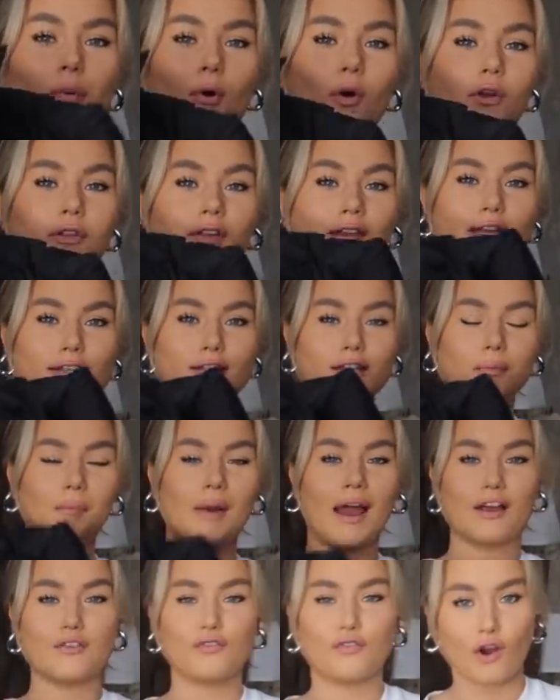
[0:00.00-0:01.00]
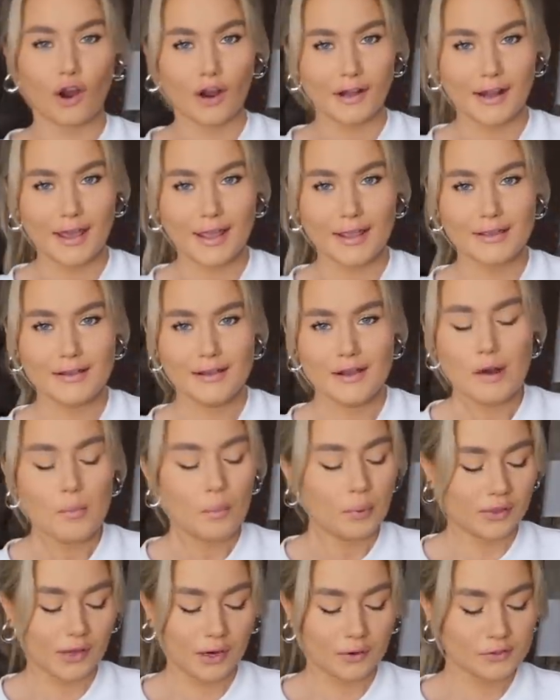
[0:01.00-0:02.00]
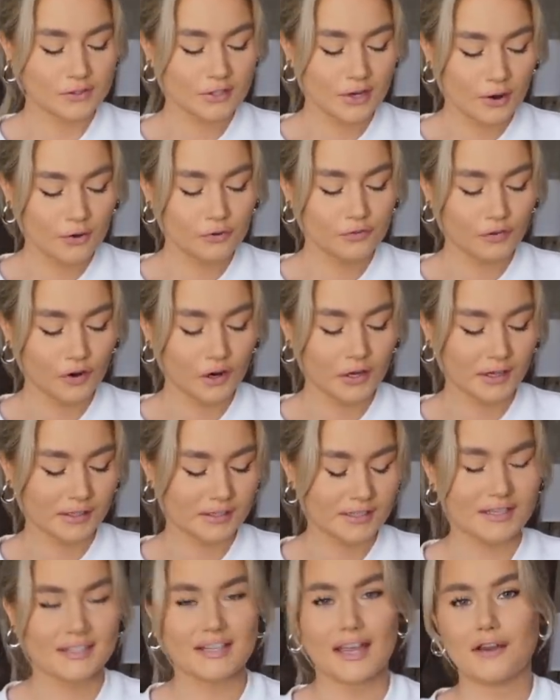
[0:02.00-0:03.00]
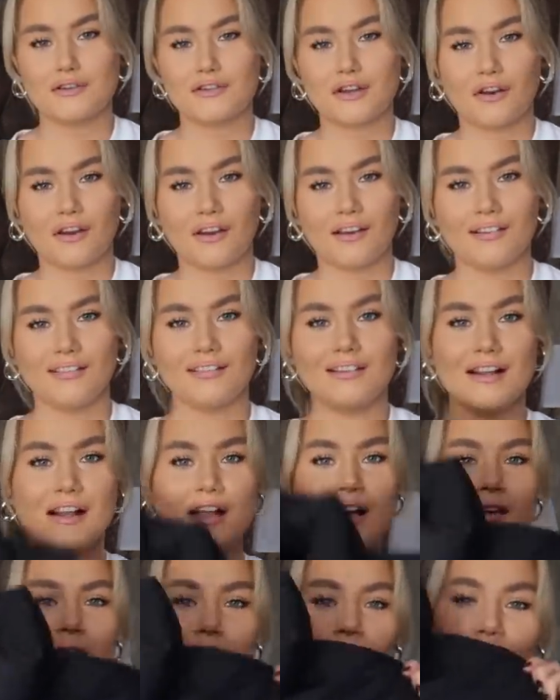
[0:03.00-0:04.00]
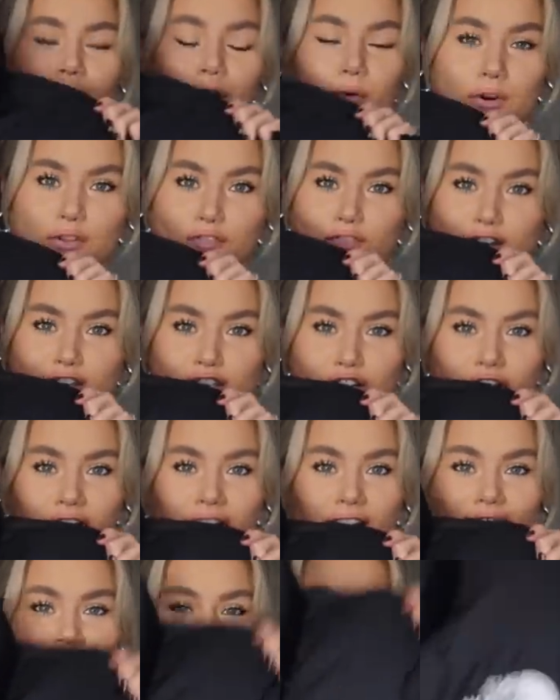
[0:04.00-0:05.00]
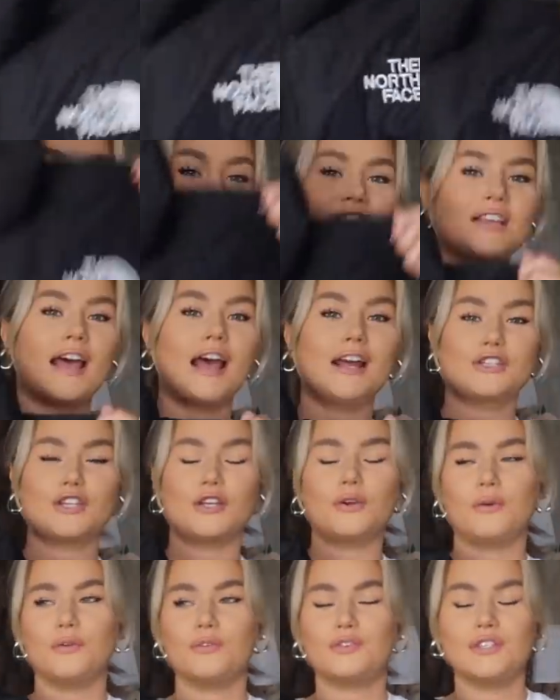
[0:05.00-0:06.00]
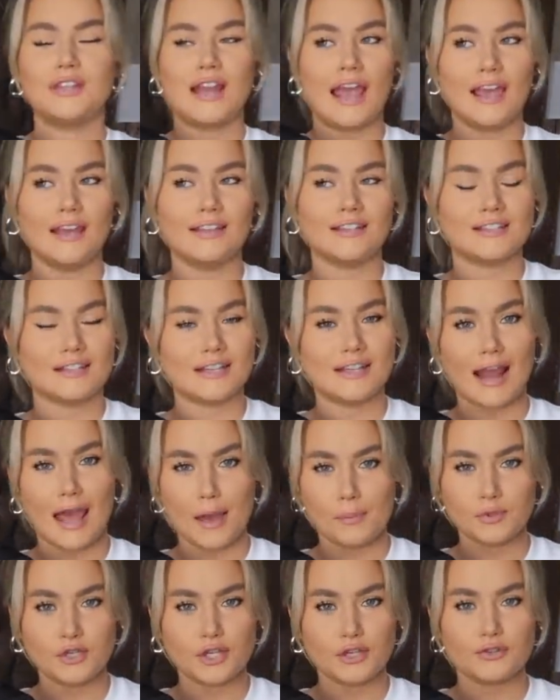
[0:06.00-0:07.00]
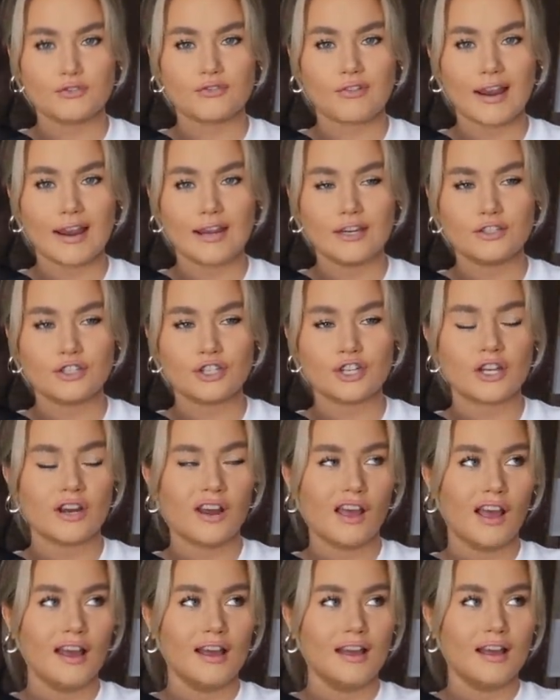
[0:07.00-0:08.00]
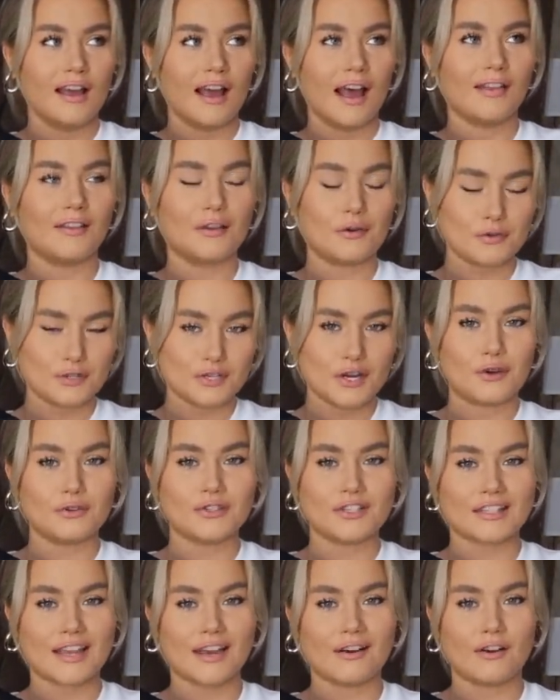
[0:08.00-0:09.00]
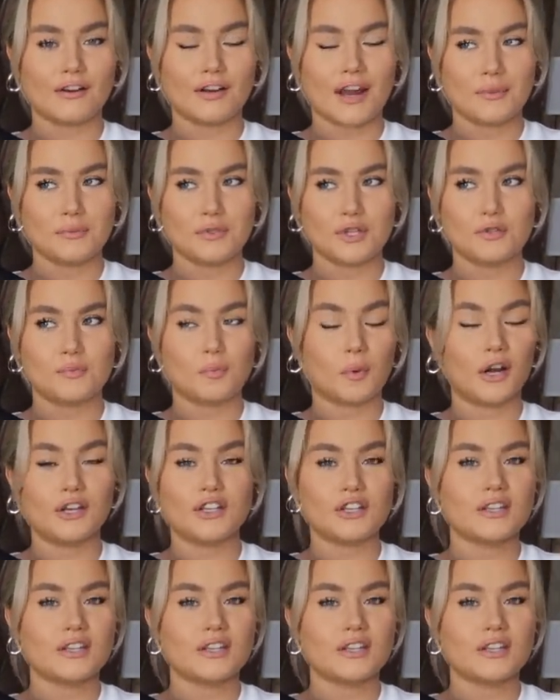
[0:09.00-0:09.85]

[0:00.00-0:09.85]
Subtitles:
bought this on Black Friday, but there was no fucking discount on it. A North Face jacket. I just had to. It's the Neptune range. And there was no discount on Neptune's, but